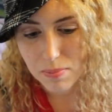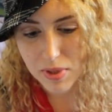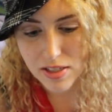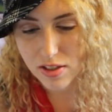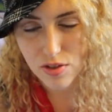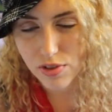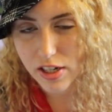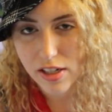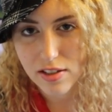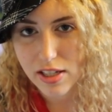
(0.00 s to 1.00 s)
my
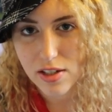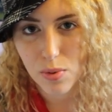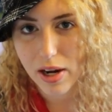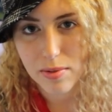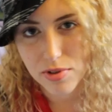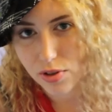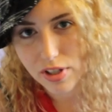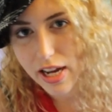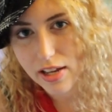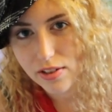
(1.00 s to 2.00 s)
schizophrenia has led to why I'm so
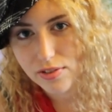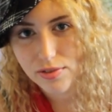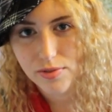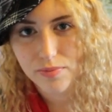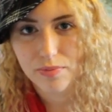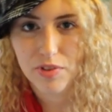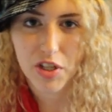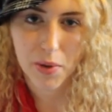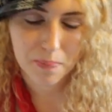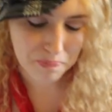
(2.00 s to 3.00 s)
creative, so.